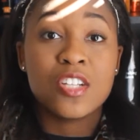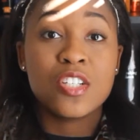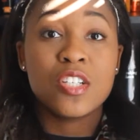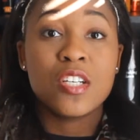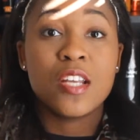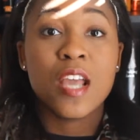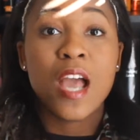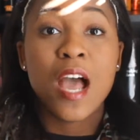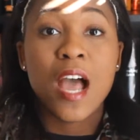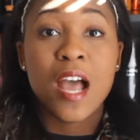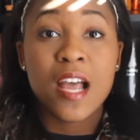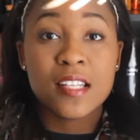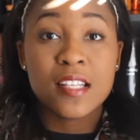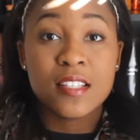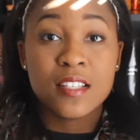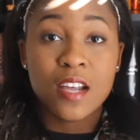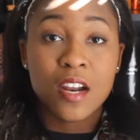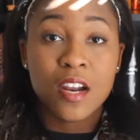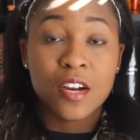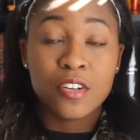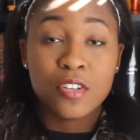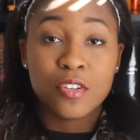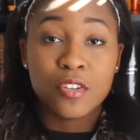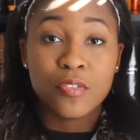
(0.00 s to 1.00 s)
hides it
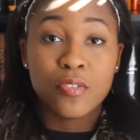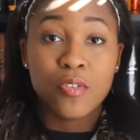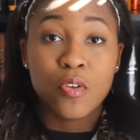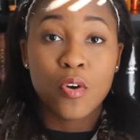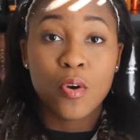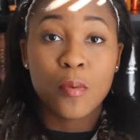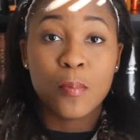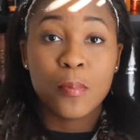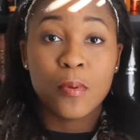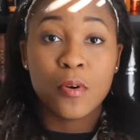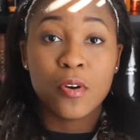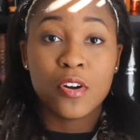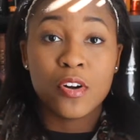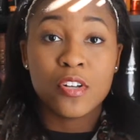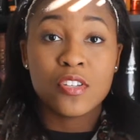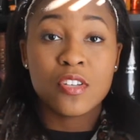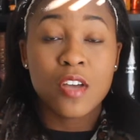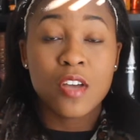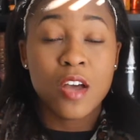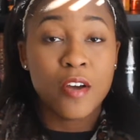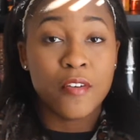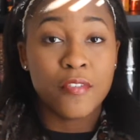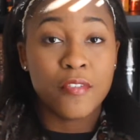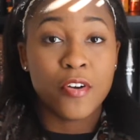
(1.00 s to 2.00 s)
under the floorboards
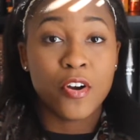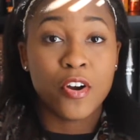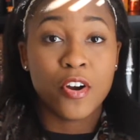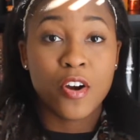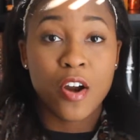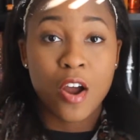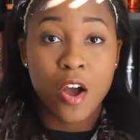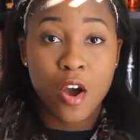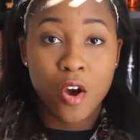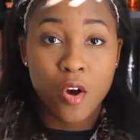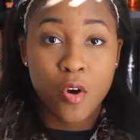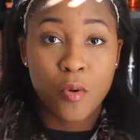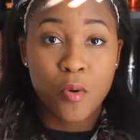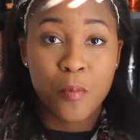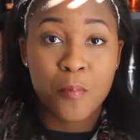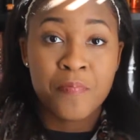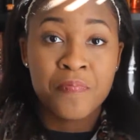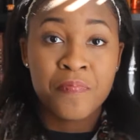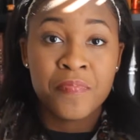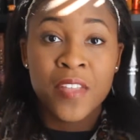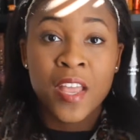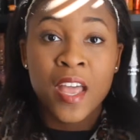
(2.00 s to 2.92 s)
of her home.